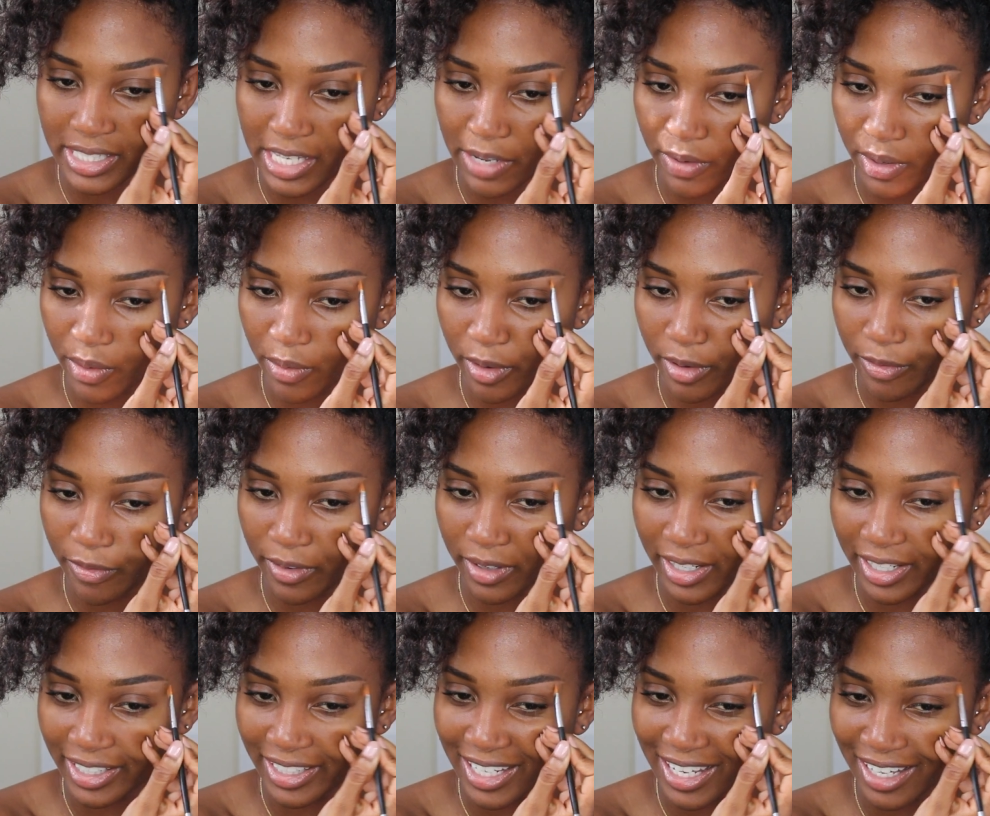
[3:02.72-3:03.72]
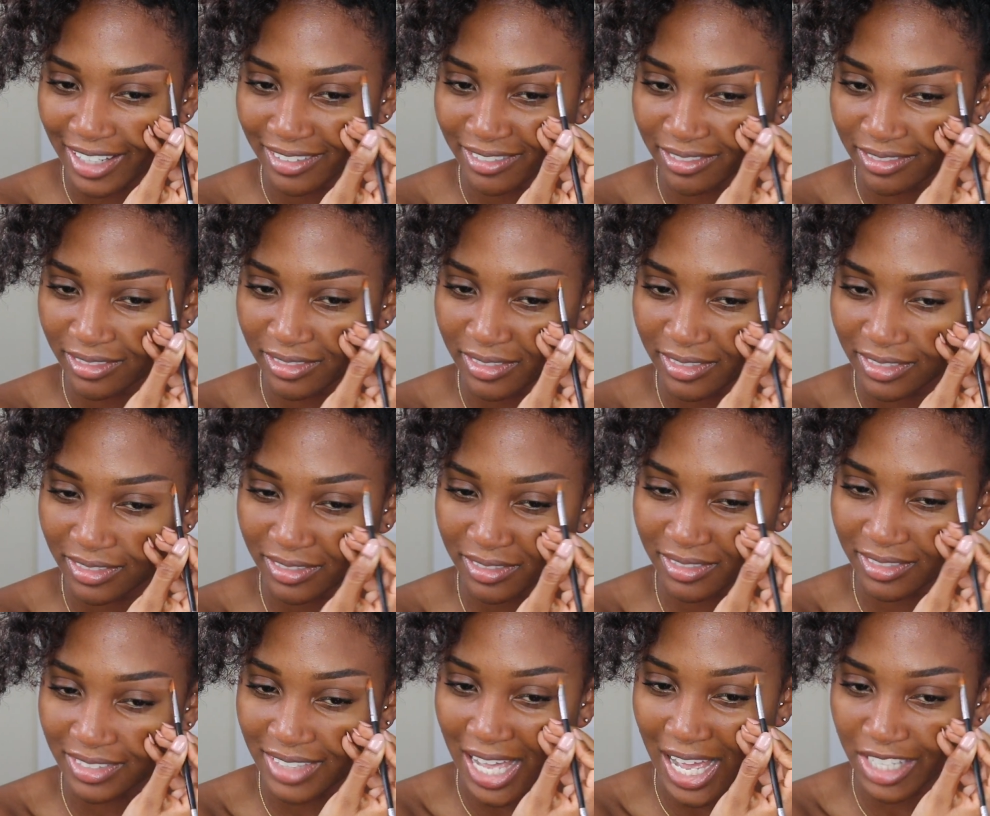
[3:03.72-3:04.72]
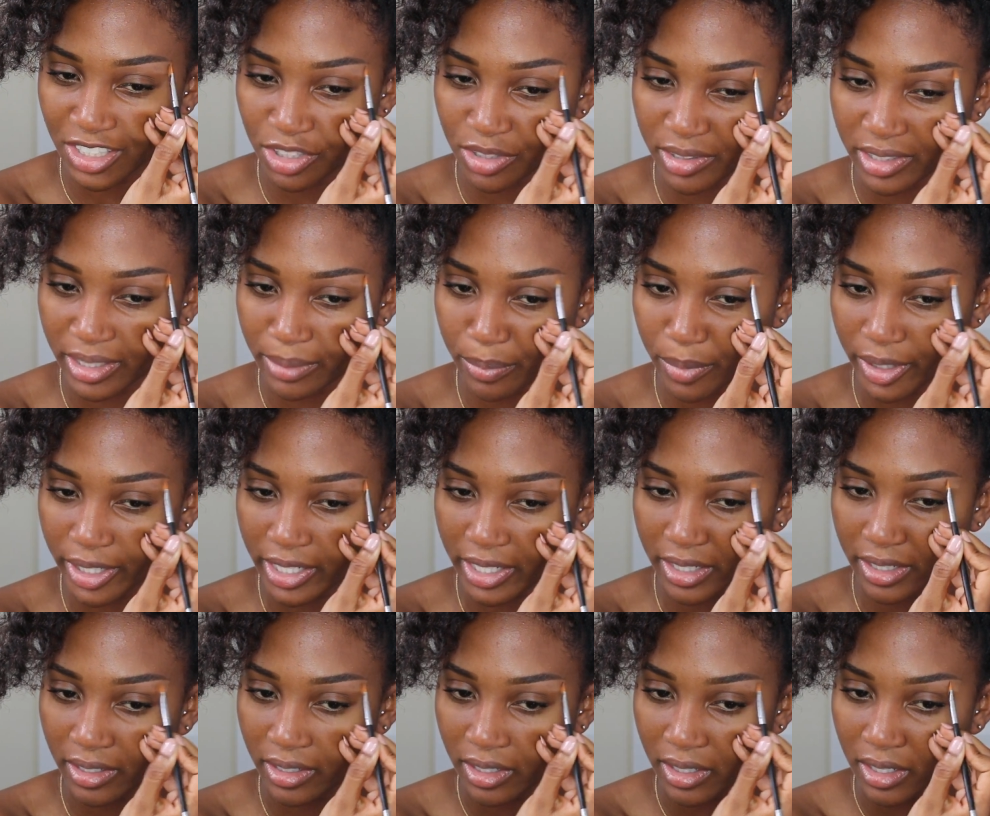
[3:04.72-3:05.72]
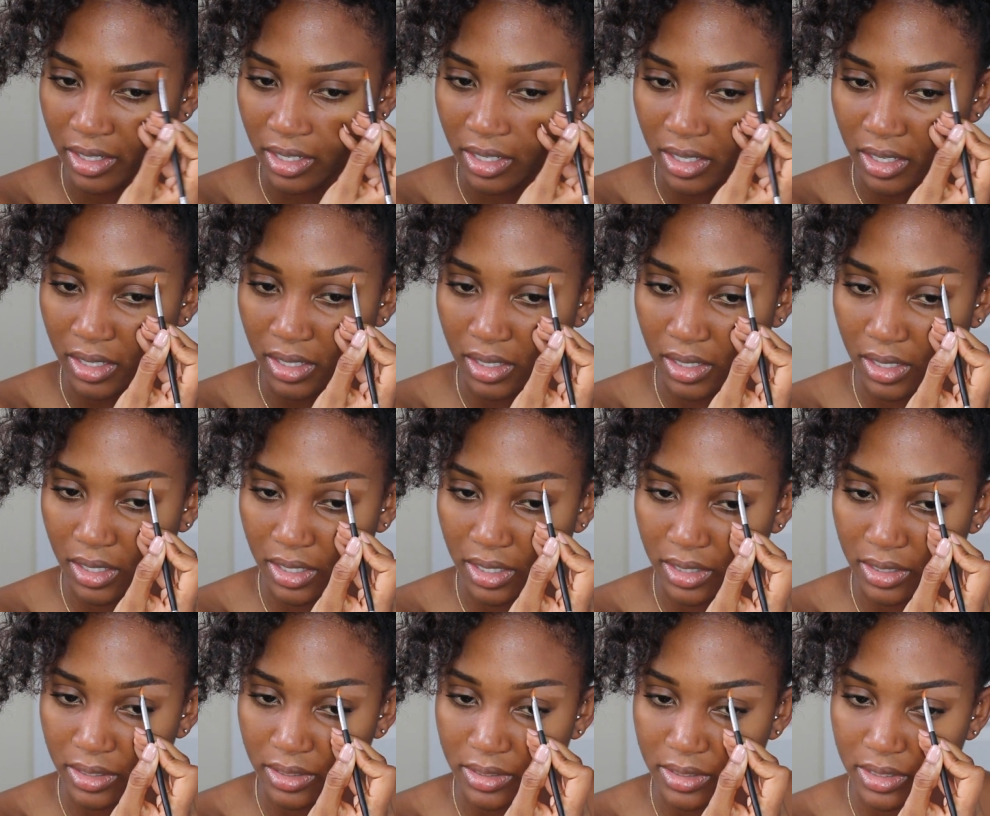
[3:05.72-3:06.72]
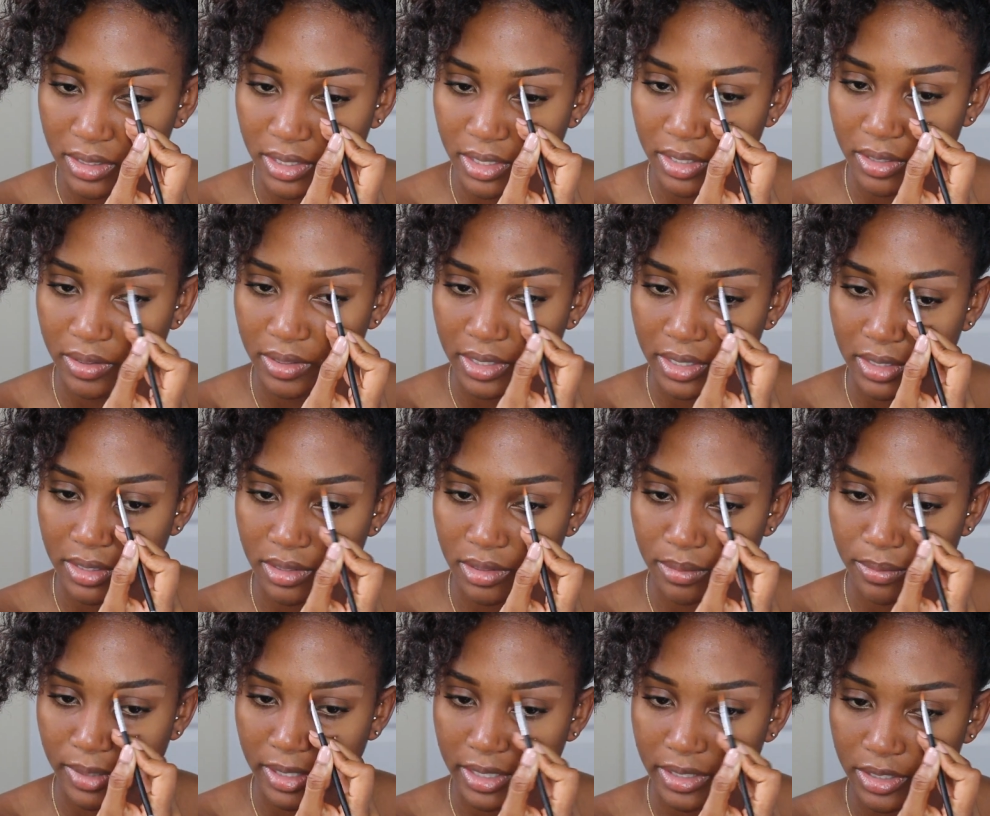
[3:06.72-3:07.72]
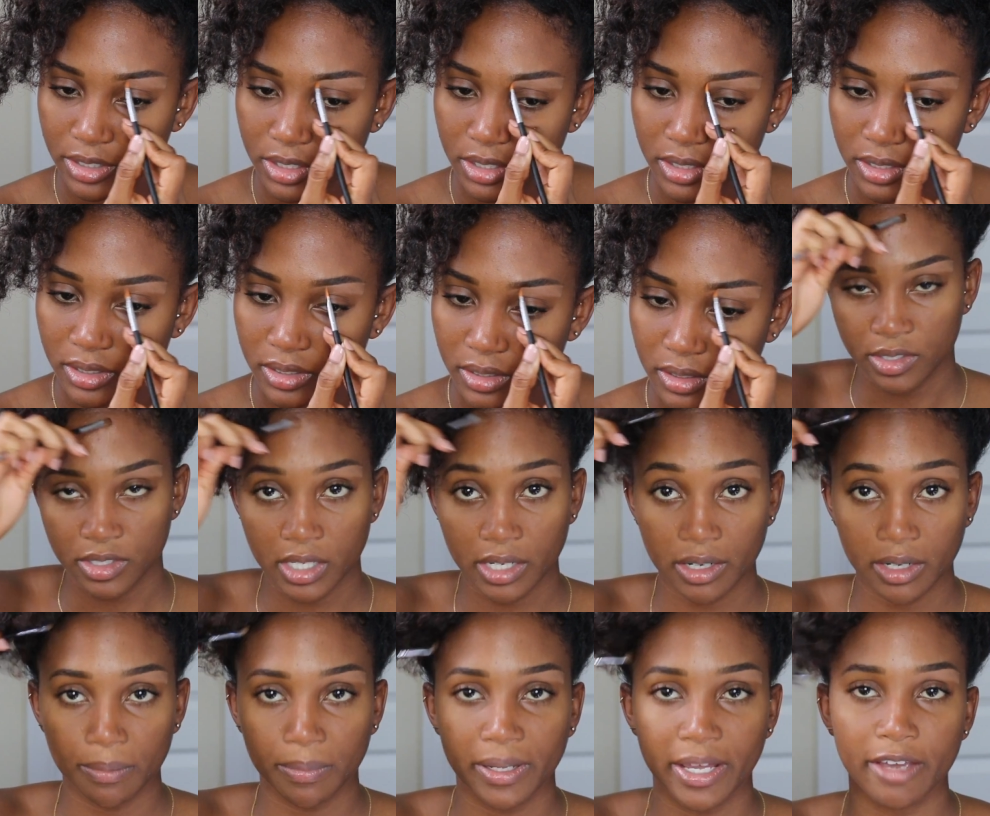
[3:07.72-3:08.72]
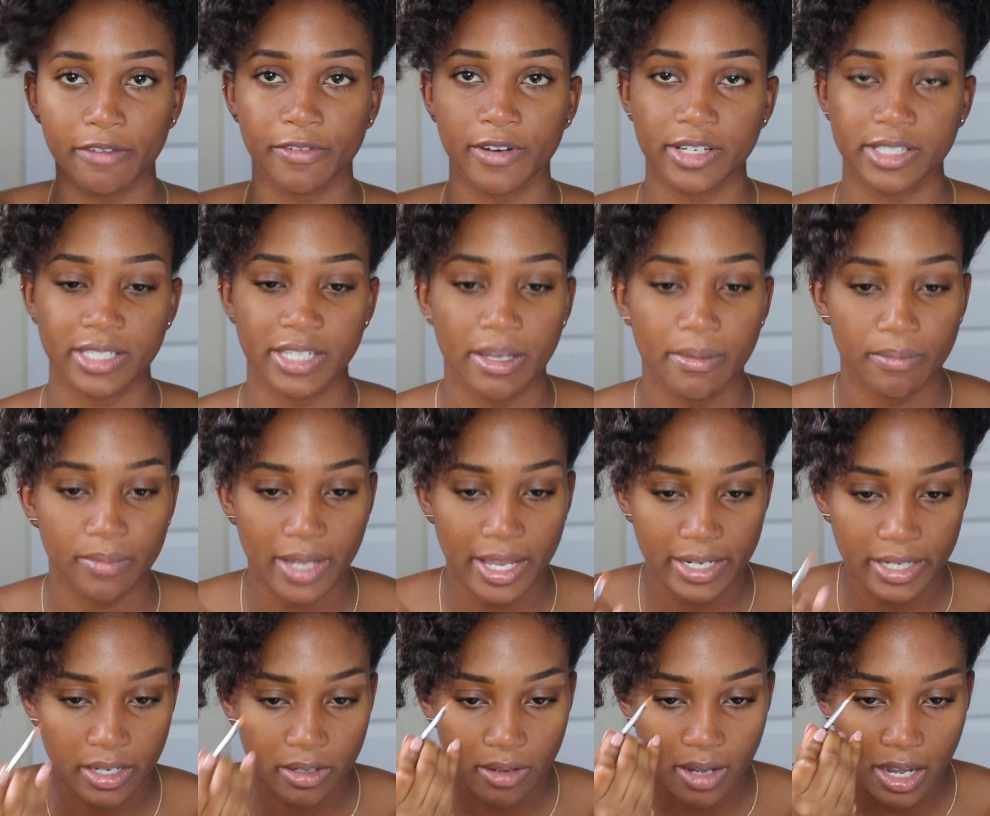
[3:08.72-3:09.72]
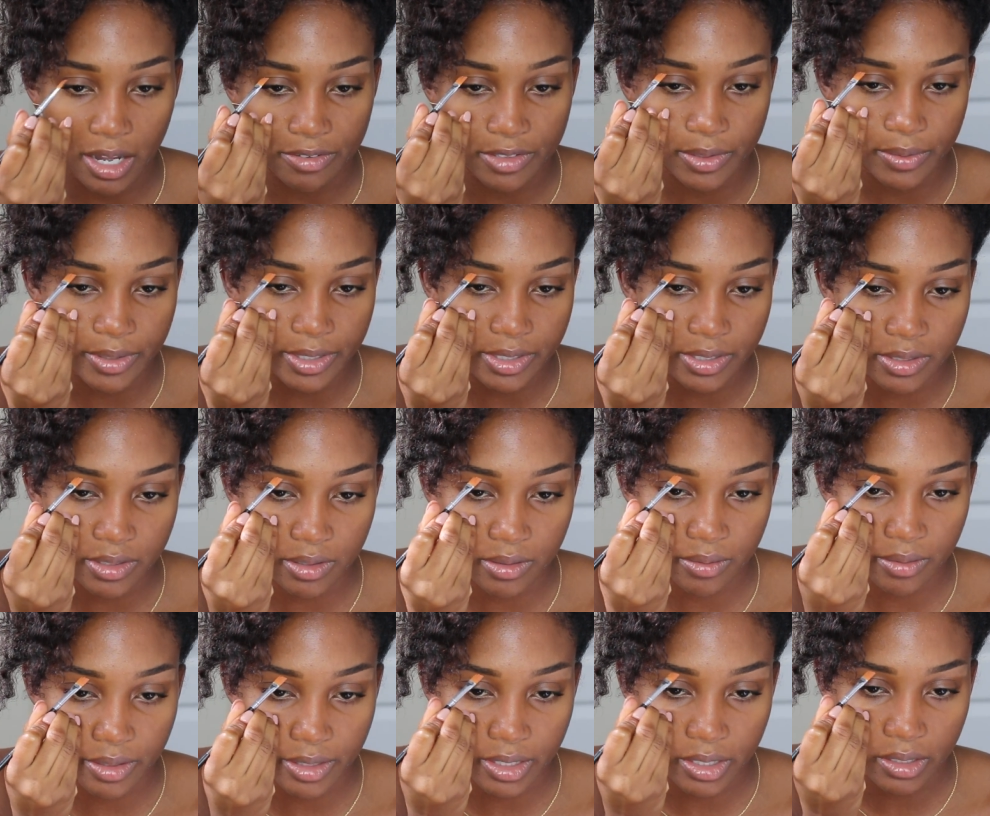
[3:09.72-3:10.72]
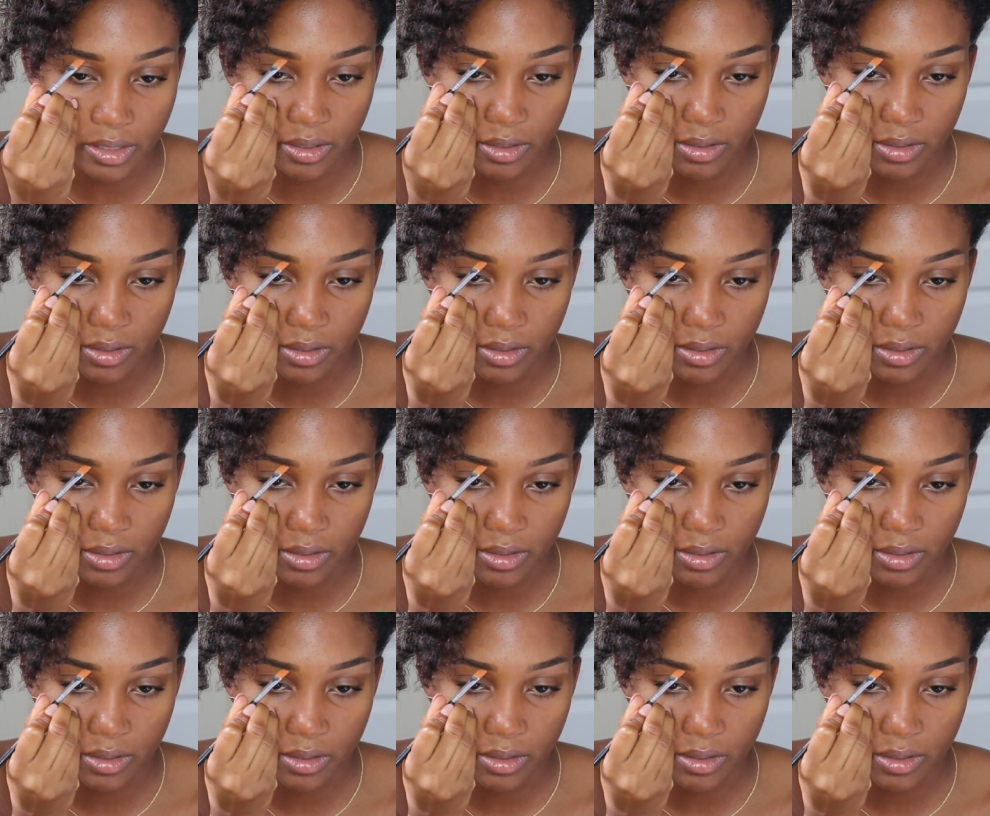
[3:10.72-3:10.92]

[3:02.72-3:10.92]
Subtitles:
said, we're going for like that naturally pretty look, so you don't need too much. So I'm gonna apply it first and then blend it out afterwards, don't worry.